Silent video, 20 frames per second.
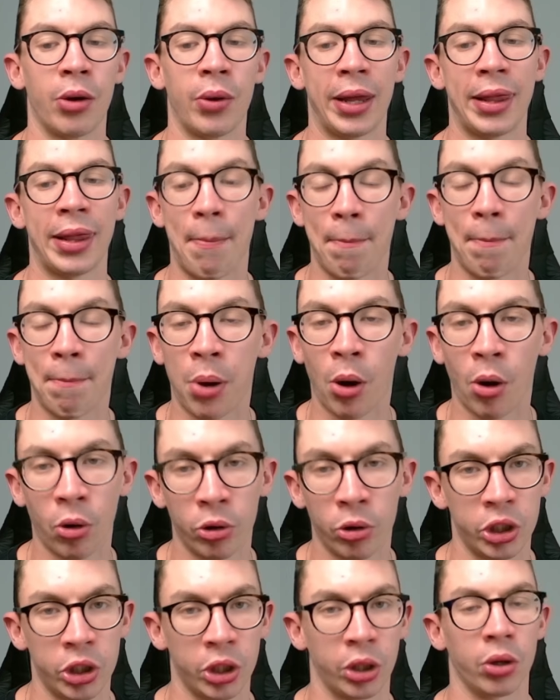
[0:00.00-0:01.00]
And then
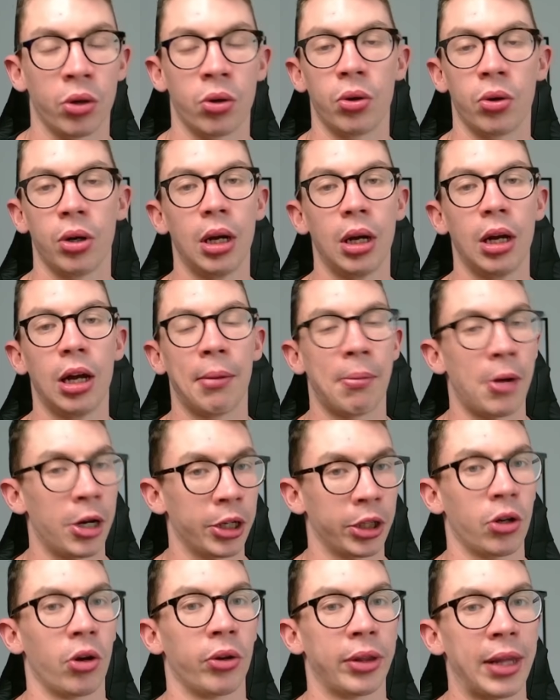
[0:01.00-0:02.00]
Portugal, my
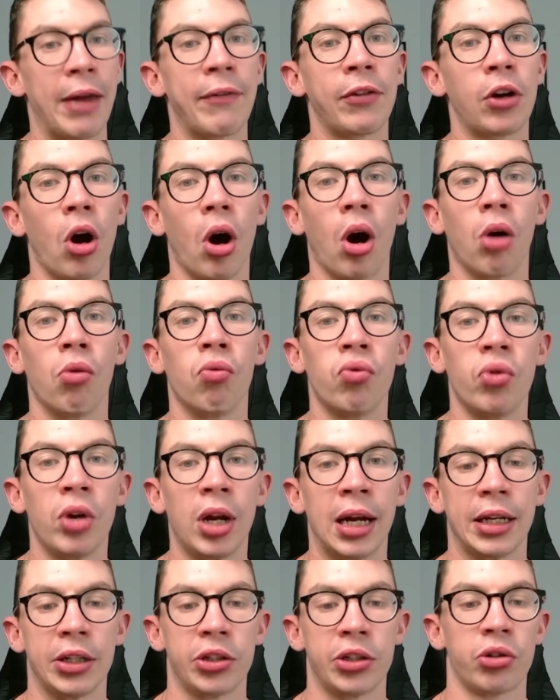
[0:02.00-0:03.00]
God, they've got a
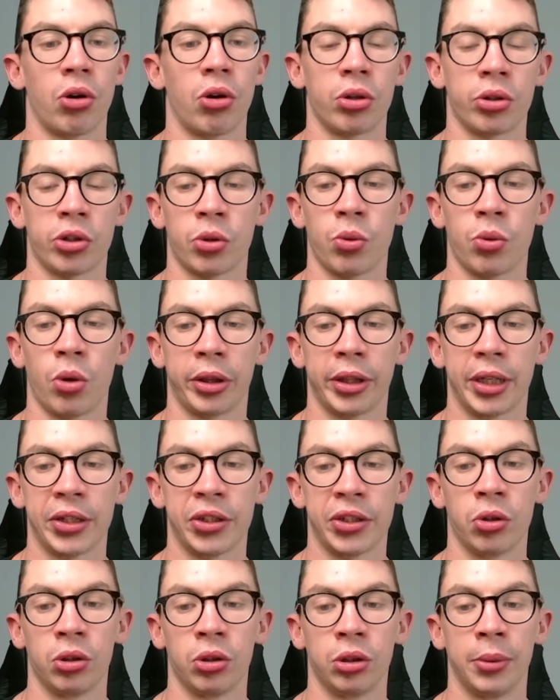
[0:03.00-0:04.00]
really strong squad this
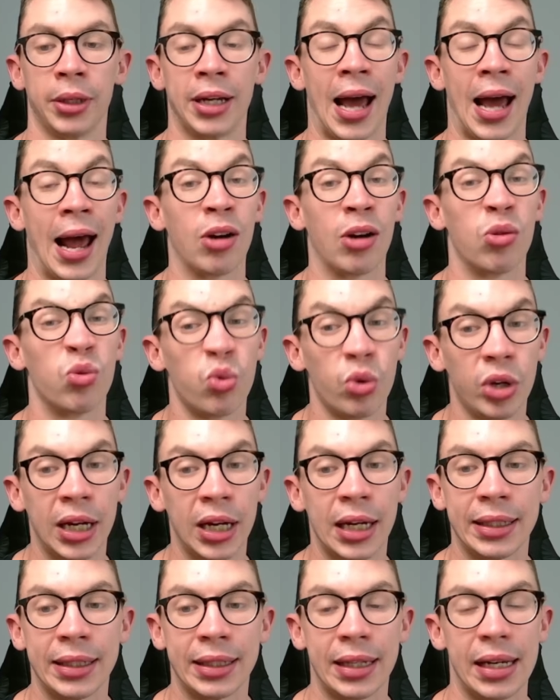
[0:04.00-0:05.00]
tournament and a
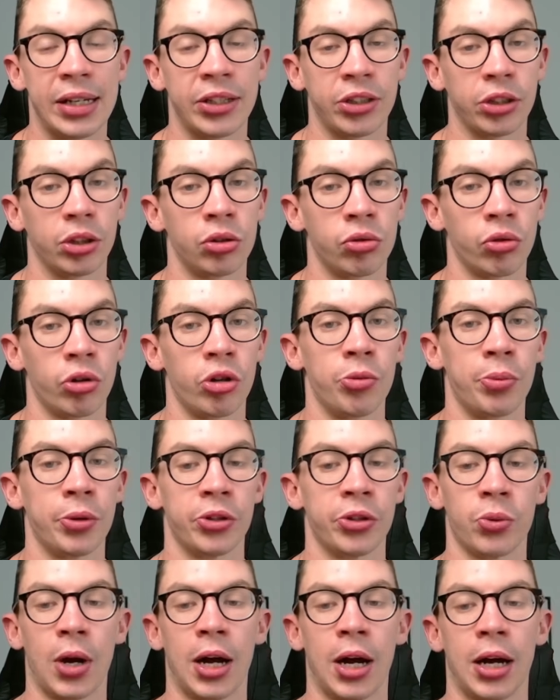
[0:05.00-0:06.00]
really decent group
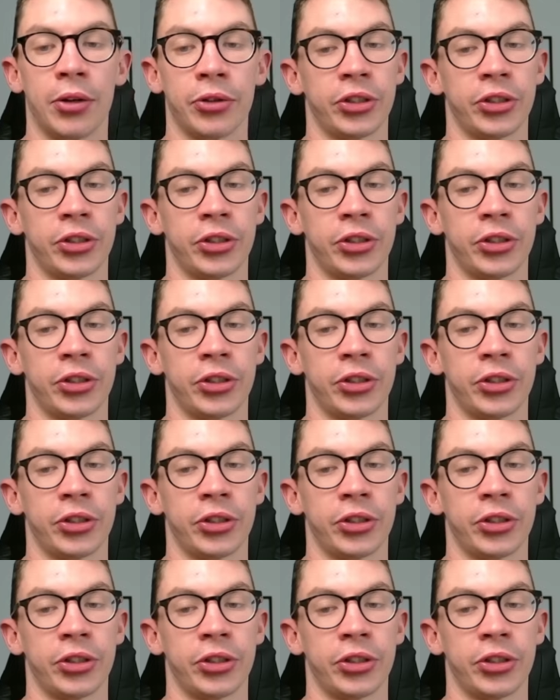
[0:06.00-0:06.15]
as well.